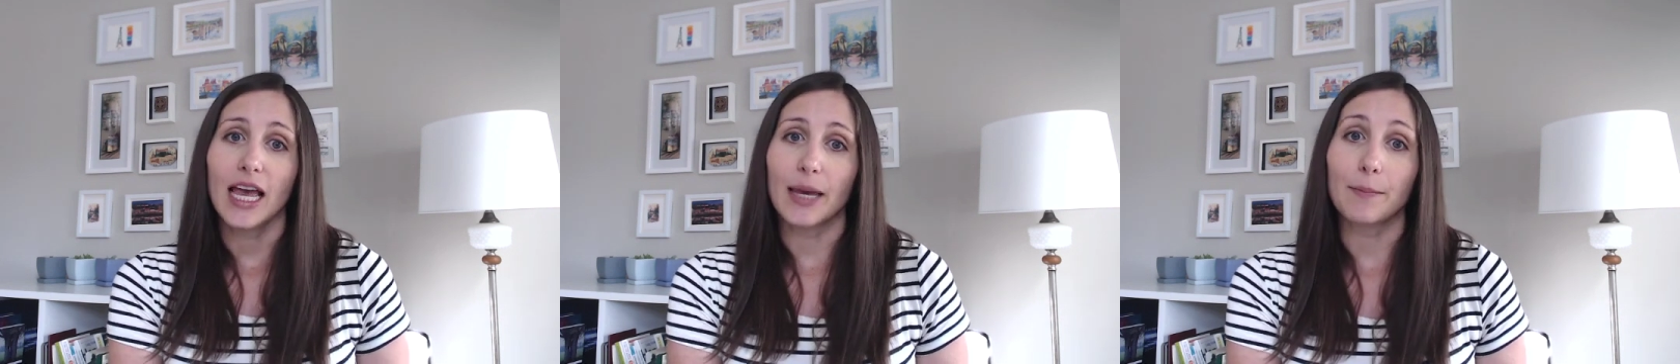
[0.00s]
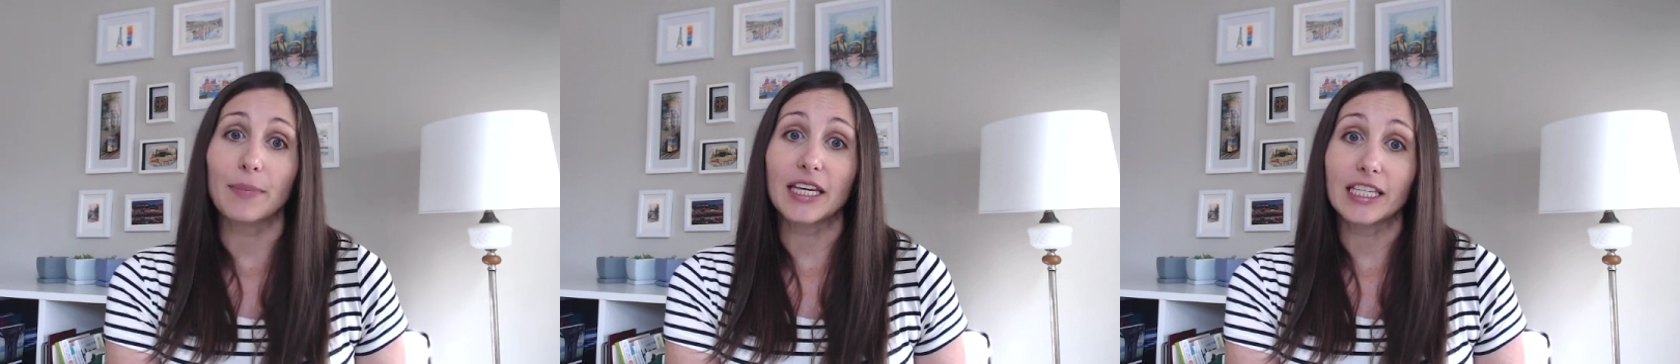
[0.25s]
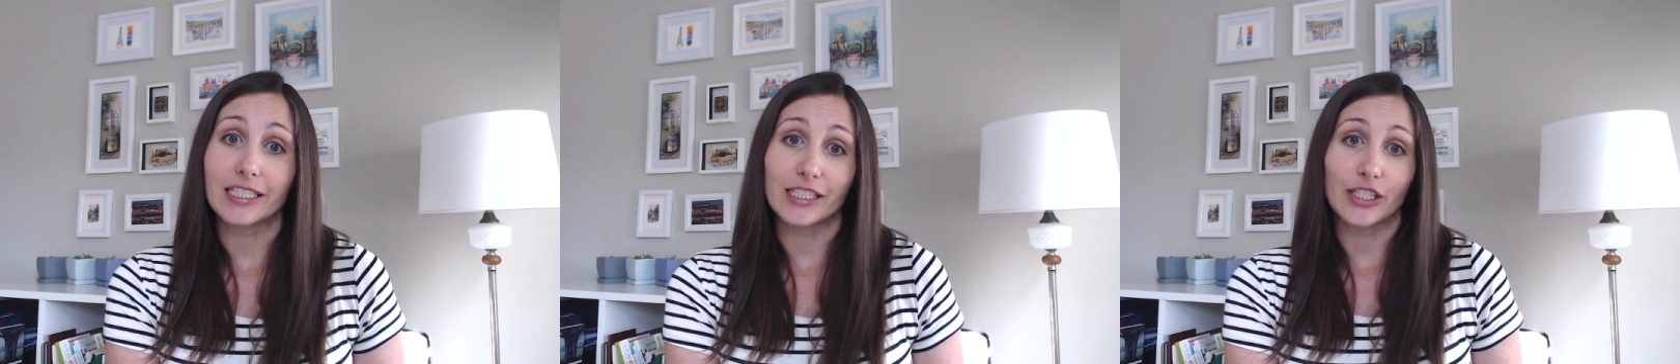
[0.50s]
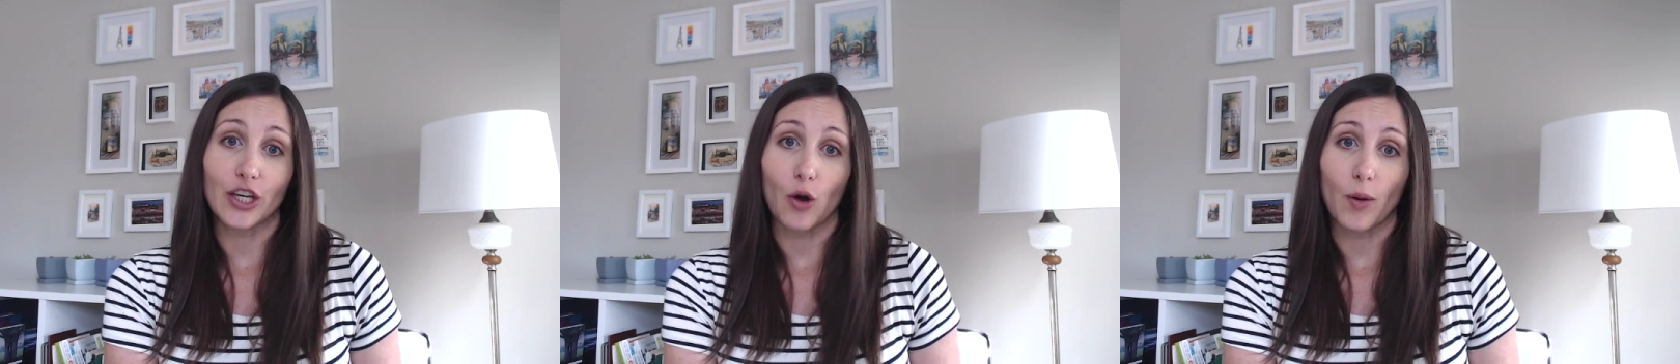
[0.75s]
in
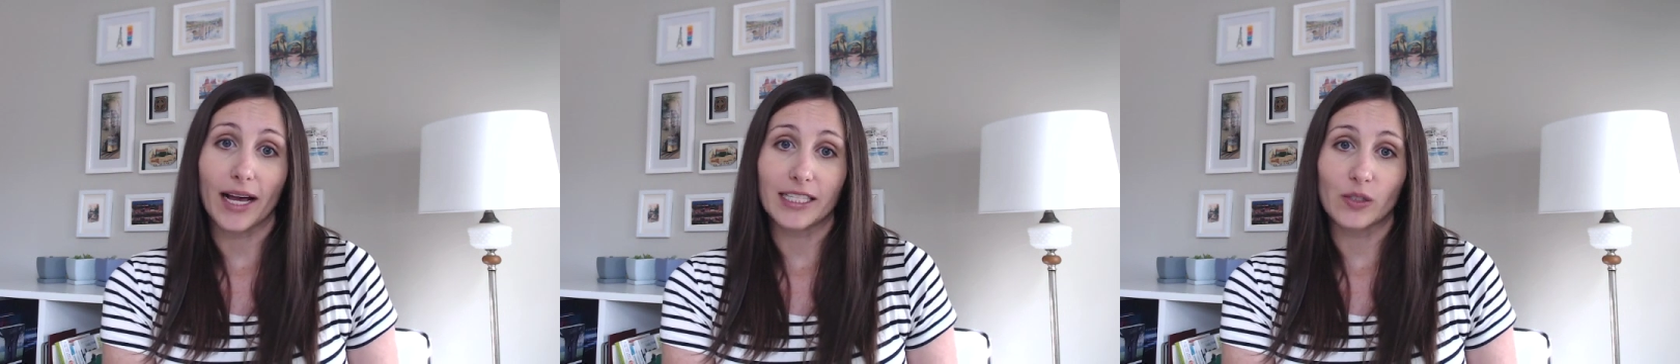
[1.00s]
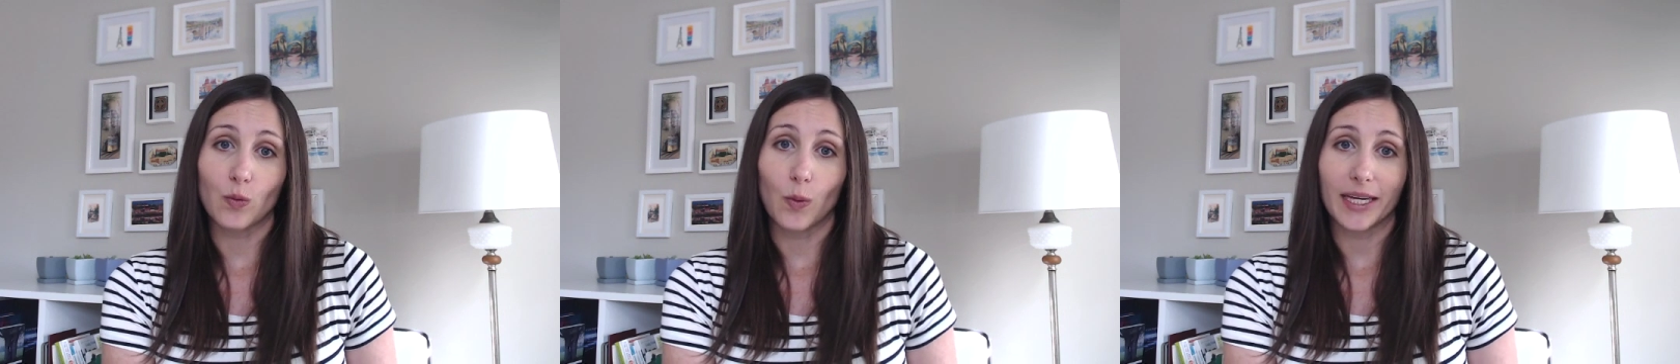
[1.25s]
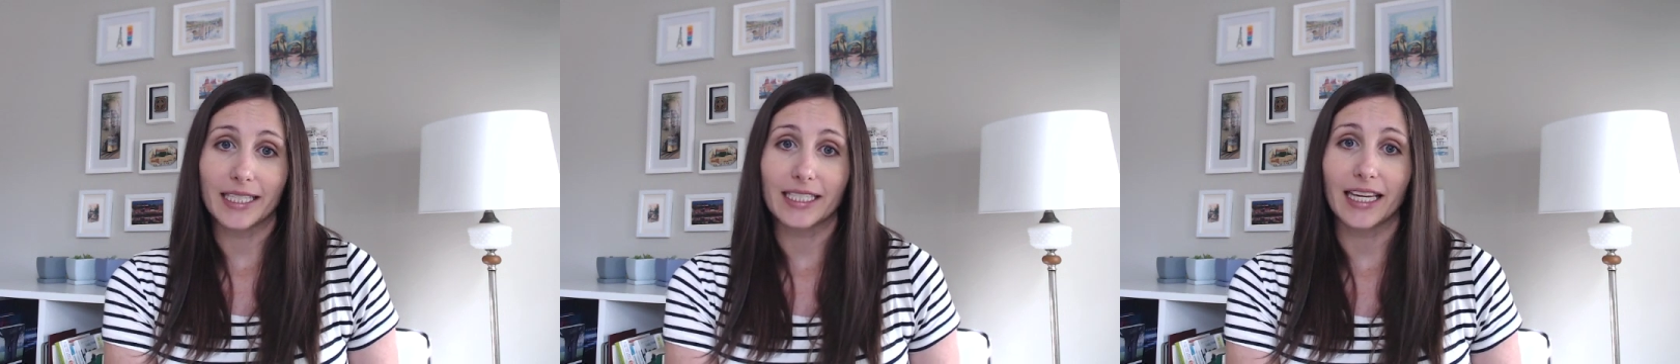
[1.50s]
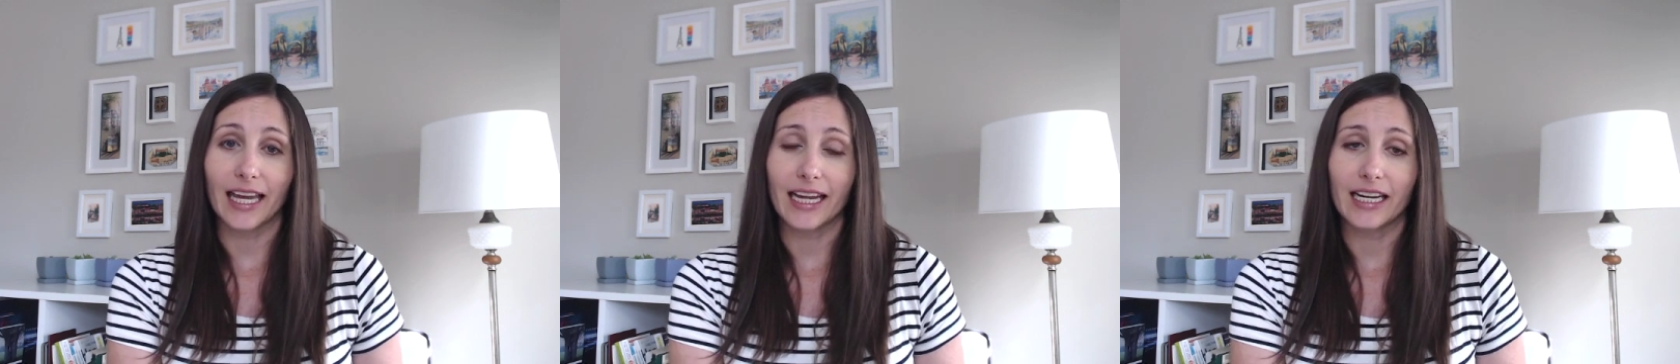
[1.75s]
PCOS weight
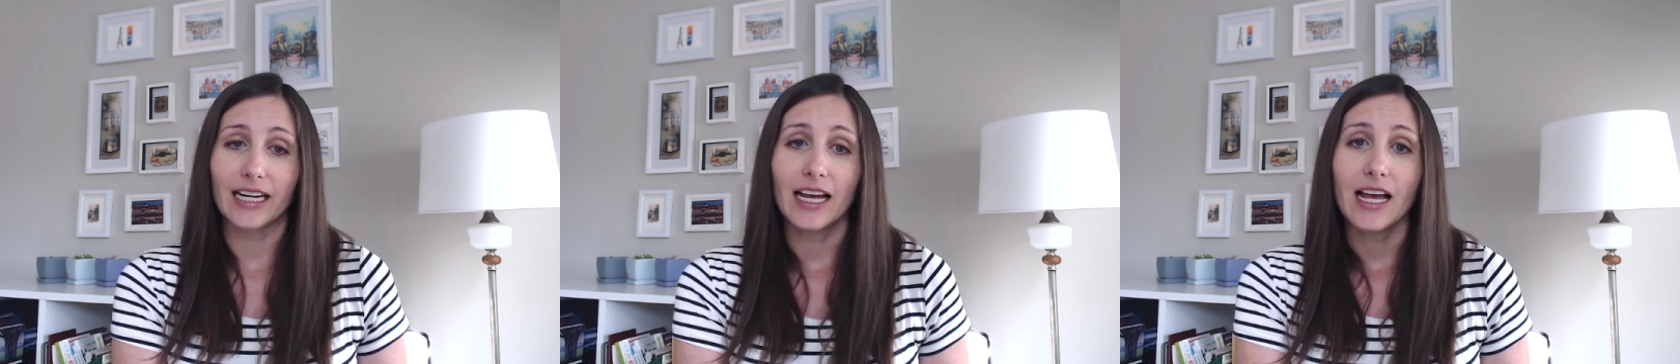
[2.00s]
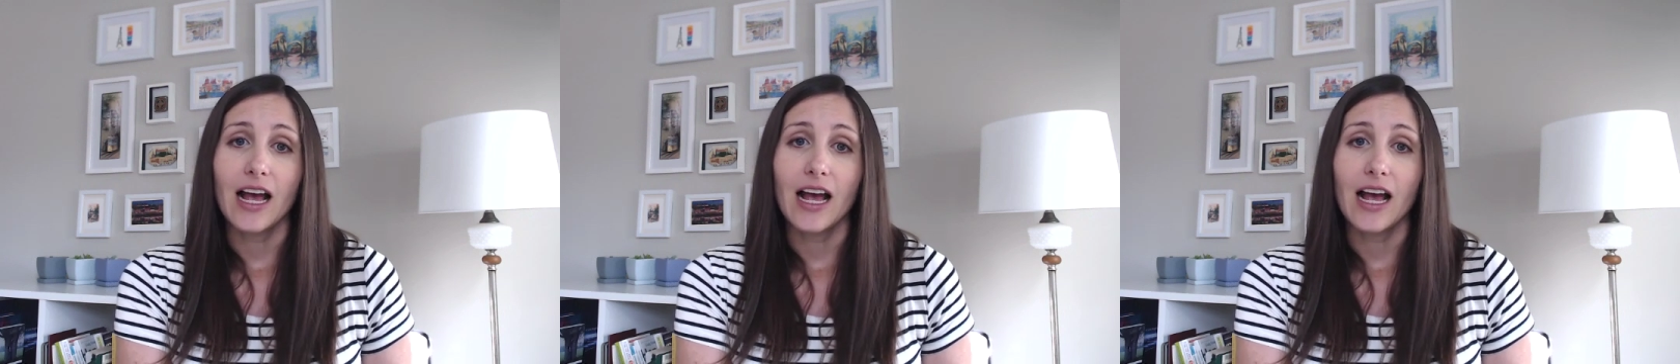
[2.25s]
gain.